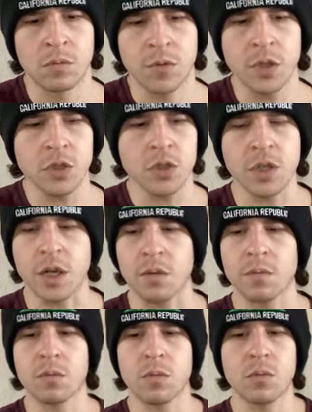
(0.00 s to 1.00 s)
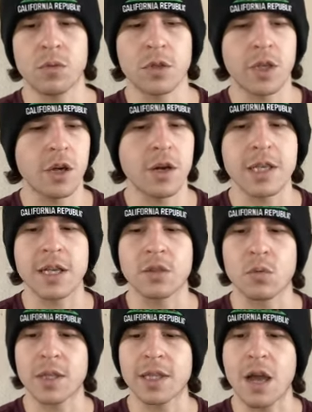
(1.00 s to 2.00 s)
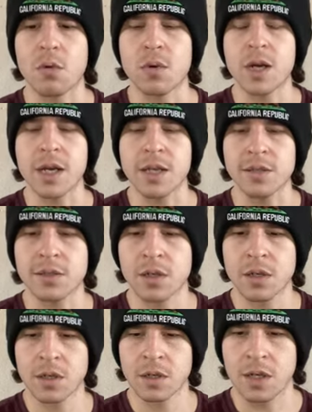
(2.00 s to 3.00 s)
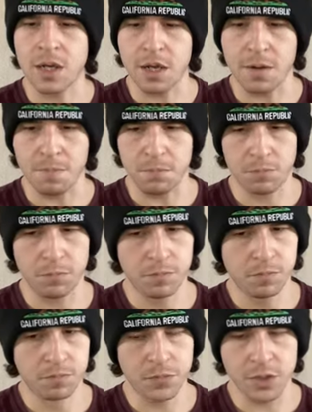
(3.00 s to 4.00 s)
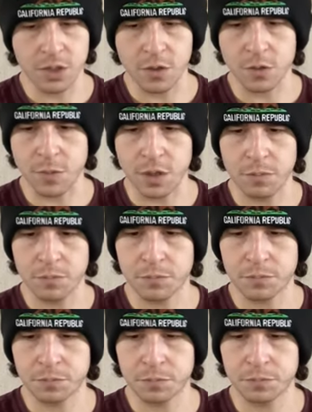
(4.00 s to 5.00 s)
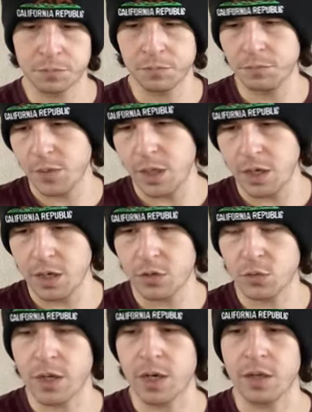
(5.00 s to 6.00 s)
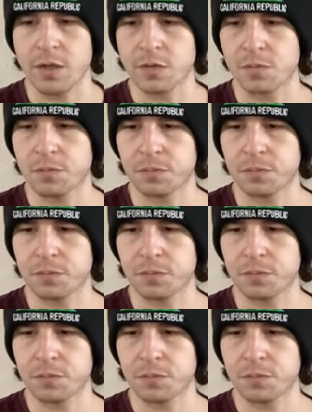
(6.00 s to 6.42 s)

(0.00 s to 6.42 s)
Interesting. I'm a little curious as to what that was. Excuse me. But it is what it is.